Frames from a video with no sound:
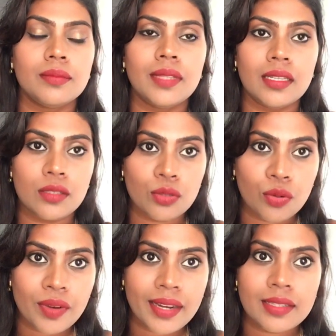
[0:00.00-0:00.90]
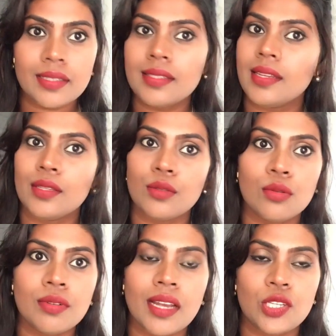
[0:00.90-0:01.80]
There is no redness, there is
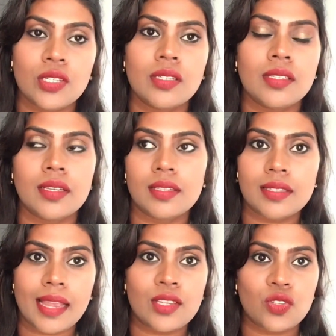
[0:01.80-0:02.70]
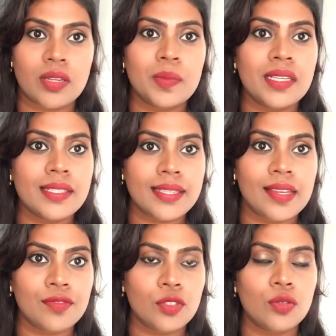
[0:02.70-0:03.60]
no rashes. It is extremely
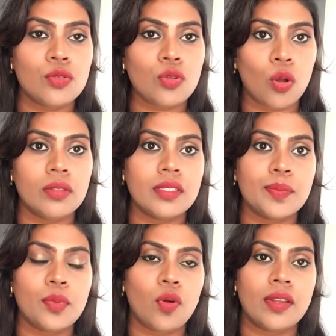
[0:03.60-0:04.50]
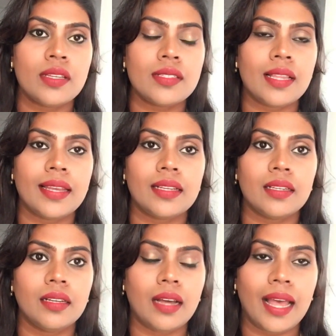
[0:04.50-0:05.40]
safe to use all these products. Like
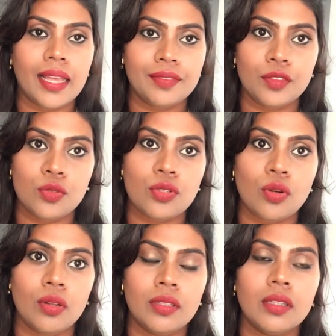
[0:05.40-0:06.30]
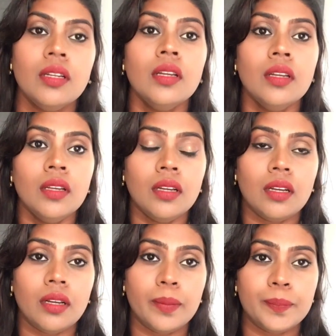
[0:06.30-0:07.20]
I have used all the
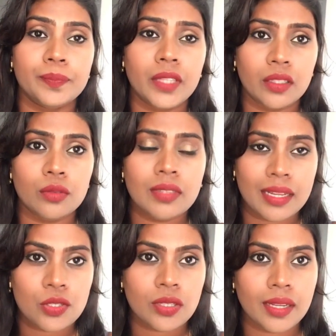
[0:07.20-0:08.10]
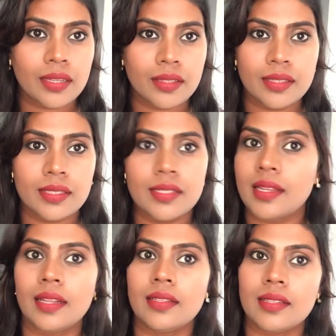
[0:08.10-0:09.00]
natural
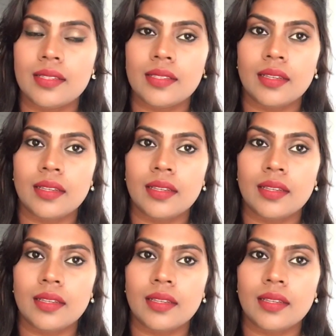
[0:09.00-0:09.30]
ingredients in this